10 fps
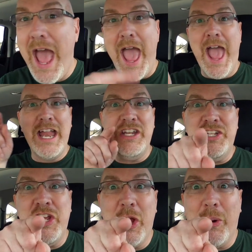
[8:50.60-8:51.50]
and
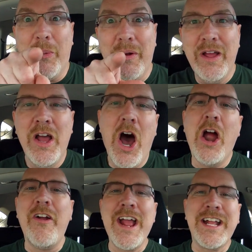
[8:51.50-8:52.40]
you.
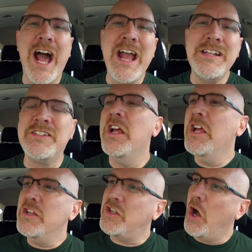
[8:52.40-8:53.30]
All right, guys,
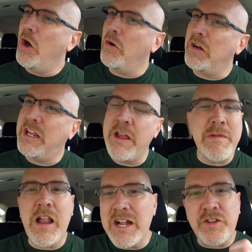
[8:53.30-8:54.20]
so give
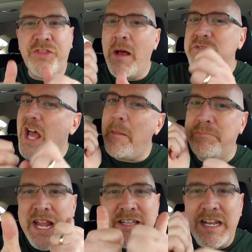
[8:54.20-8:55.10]
me lots of thumbs up. Ding,